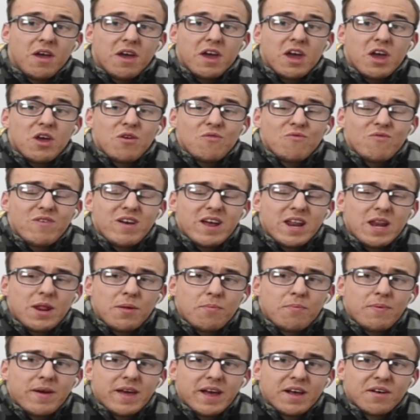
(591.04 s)
he
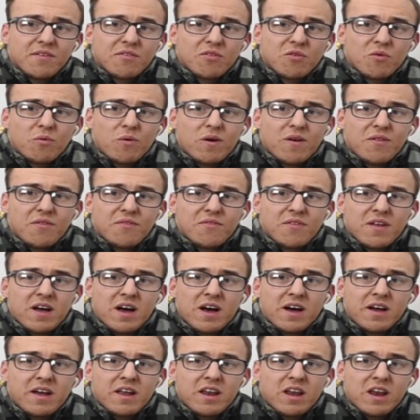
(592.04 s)
really picks the ones that
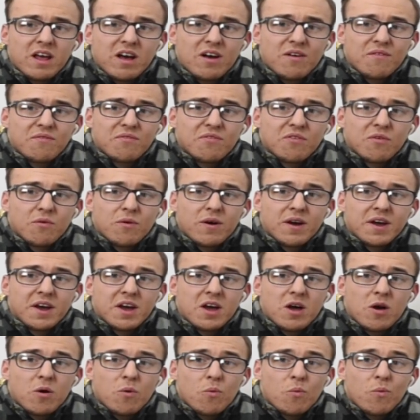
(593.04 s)
I love, so I
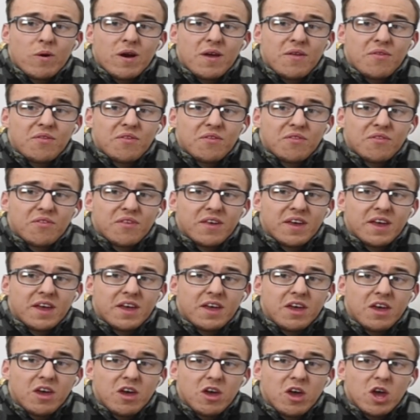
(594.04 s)
can't wait to
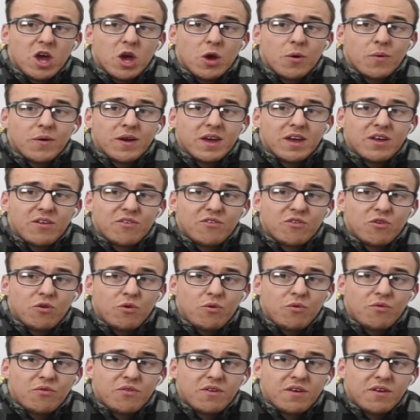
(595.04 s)
see who he
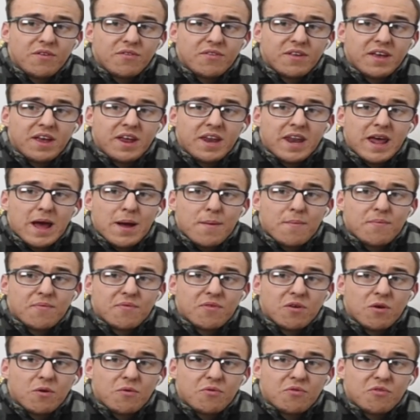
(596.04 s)
chooses in
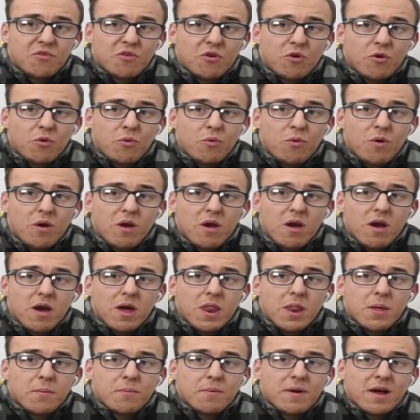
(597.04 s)
episode 2,
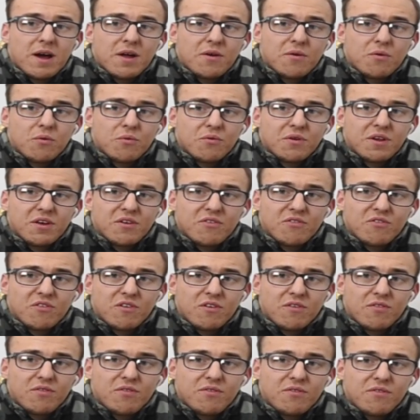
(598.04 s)
The Blind
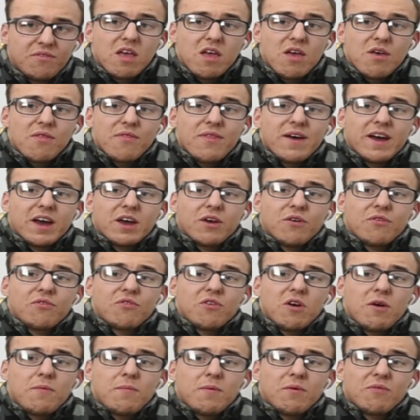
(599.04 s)
Auditions. Thank you
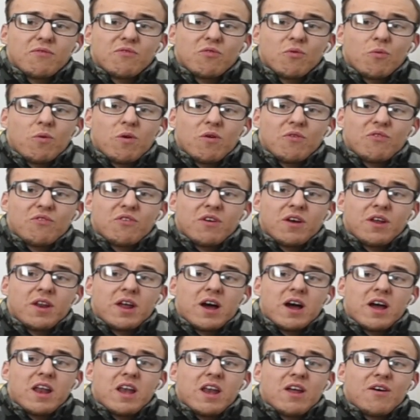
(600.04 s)
so much for watching.
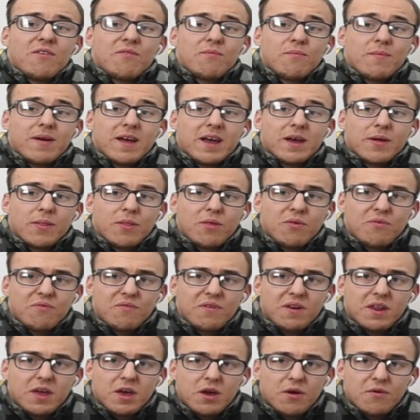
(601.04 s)
I love making these
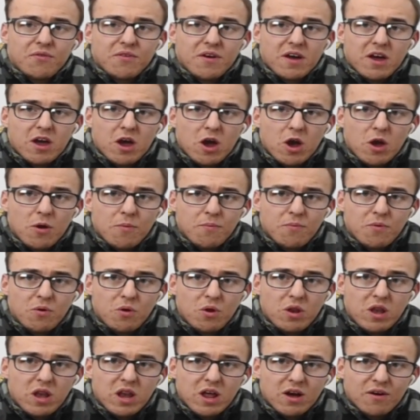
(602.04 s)
videos. I hope
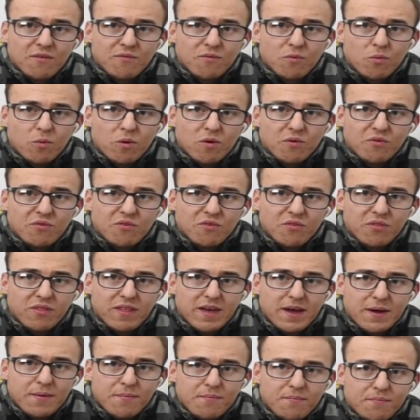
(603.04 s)
you love watching
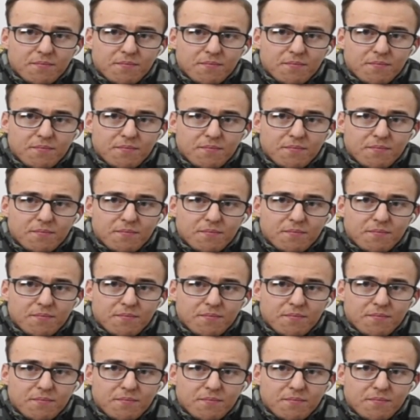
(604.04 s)
them.